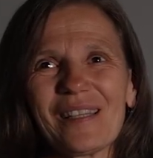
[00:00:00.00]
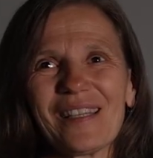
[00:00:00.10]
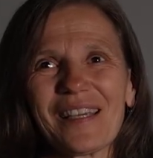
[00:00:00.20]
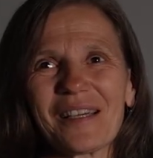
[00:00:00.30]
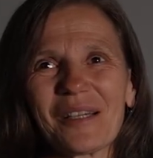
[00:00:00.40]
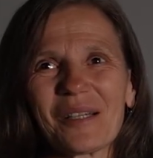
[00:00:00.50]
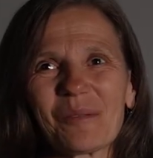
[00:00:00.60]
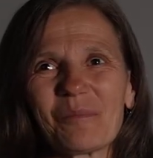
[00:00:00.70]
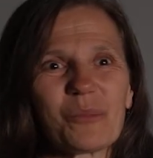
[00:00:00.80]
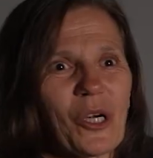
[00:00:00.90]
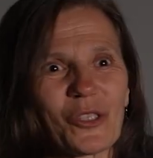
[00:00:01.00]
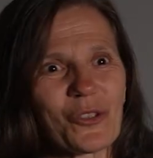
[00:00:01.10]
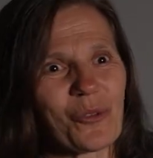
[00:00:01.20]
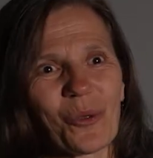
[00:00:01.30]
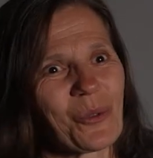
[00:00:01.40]
their brush
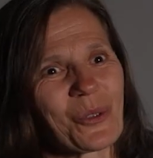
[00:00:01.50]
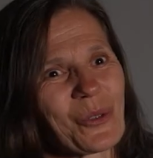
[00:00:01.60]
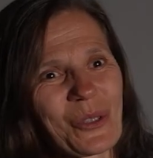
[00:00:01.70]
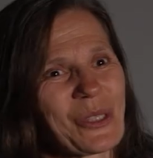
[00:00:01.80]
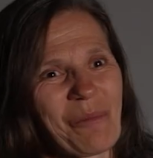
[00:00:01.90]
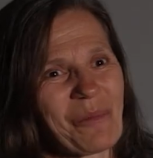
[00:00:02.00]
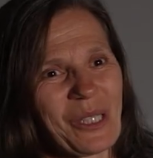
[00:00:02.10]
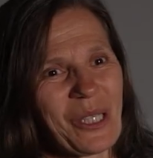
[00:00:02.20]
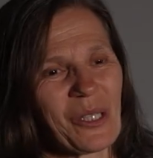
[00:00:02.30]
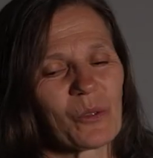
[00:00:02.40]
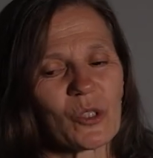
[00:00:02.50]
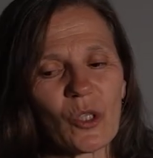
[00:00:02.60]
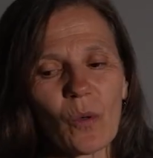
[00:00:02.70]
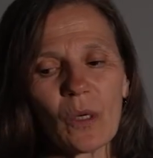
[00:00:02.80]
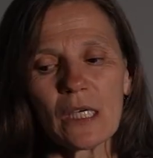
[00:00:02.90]
strokes or something, you know.
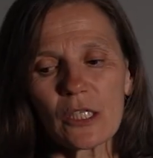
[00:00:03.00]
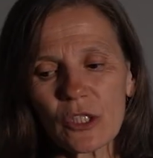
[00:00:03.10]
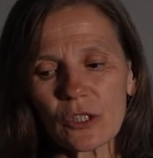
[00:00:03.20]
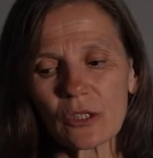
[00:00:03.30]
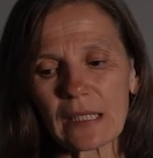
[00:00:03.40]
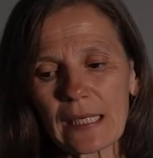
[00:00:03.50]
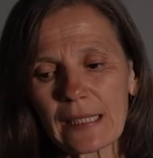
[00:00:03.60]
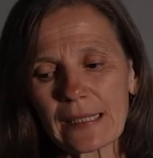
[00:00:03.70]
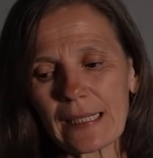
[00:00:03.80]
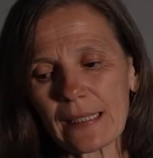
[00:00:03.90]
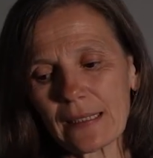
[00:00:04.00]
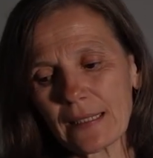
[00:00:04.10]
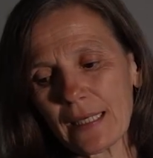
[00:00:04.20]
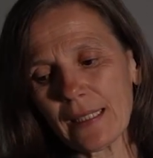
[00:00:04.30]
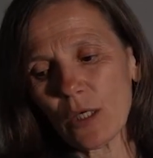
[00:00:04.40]
So just
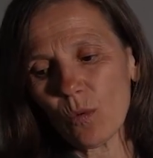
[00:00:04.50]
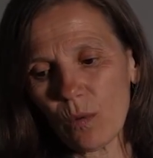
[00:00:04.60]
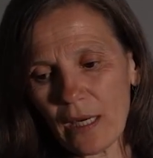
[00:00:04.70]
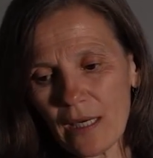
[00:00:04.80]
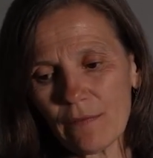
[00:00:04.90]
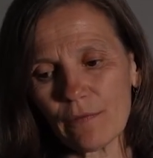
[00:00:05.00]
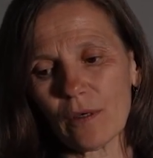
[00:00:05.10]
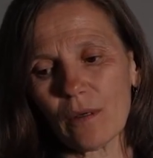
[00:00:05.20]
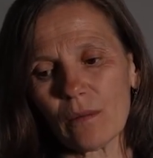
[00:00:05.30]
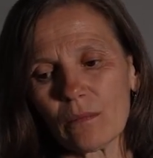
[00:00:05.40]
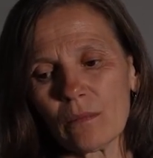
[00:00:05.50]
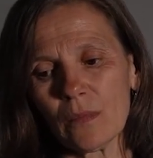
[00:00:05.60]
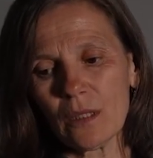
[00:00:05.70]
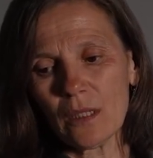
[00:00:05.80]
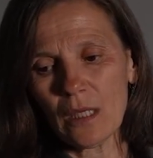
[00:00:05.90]
getting away from
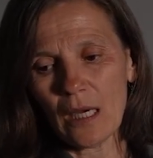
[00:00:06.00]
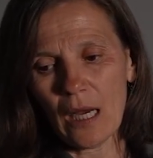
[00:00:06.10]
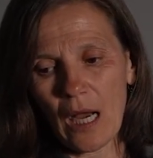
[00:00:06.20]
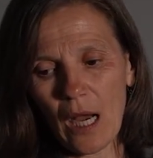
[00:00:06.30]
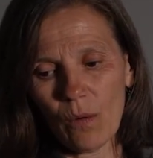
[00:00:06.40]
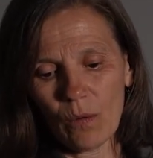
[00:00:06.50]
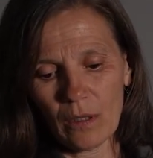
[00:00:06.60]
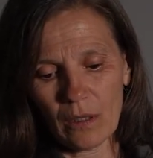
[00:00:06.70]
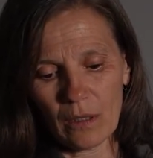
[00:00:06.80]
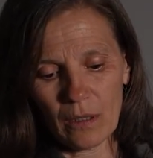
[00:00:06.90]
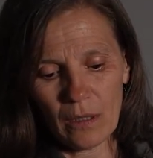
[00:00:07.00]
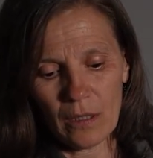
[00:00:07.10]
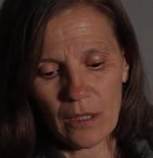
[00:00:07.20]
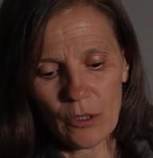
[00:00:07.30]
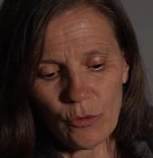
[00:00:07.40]
our
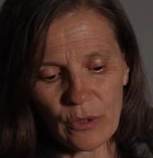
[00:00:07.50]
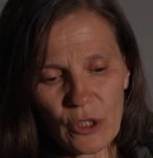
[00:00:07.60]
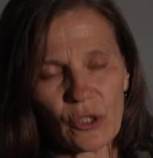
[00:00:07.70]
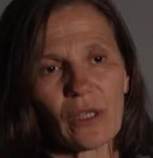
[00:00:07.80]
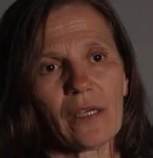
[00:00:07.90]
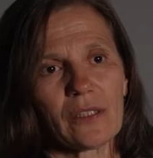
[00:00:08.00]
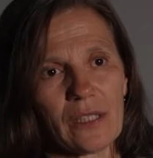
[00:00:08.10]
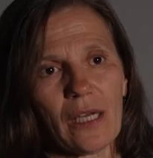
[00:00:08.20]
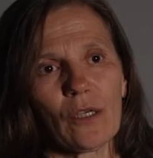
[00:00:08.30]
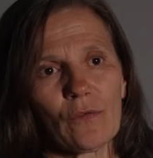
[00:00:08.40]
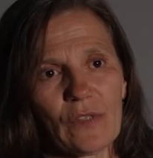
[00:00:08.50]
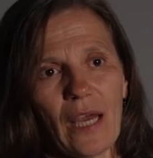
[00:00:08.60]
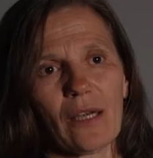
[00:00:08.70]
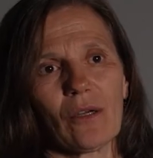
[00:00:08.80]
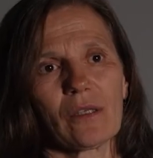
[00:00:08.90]
traditional understanding of
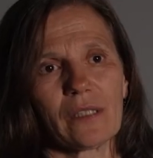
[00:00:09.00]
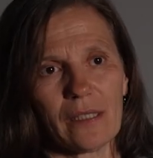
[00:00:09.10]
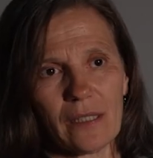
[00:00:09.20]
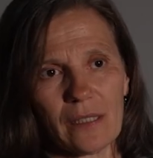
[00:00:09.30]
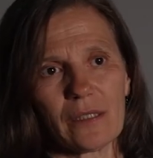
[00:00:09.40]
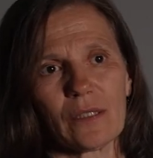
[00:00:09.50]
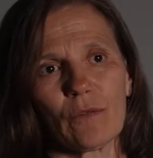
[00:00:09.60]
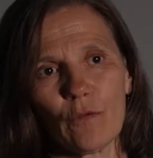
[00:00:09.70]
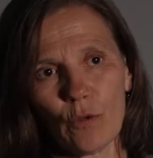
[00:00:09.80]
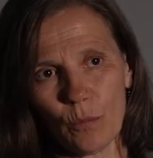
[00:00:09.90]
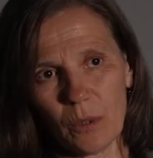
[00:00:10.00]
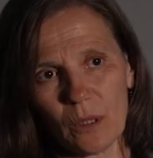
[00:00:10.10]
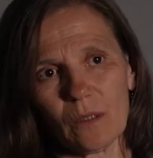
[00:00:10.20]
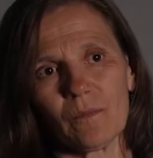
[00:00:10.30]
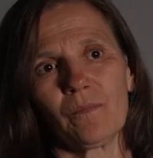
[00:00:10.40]
dialogue that it is a
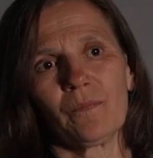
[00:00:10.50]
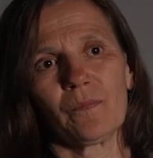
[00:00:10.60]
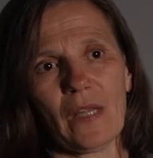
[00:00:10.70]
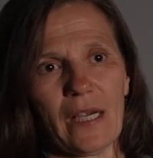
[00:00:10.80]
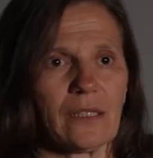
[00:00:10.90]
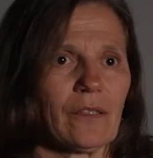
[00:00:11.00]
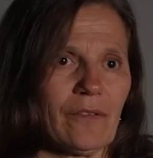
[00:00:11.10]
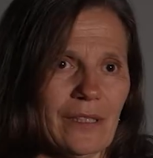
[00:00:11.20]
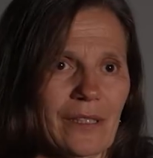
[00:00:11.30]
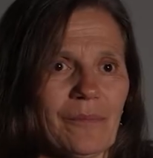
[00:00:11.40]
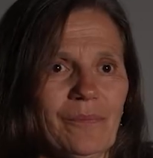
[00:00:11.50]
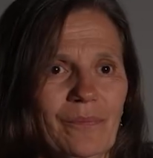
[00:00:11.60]
verbal activity.